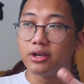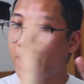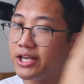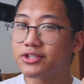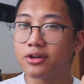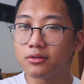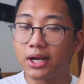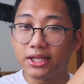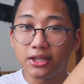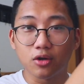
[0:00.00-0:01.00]
I start
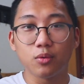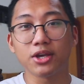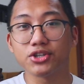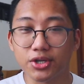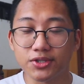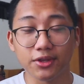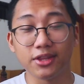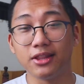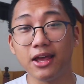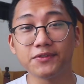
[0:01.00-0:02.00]
writing the questions on
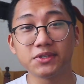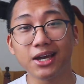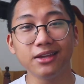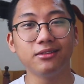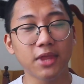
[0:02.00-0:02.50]
the left side,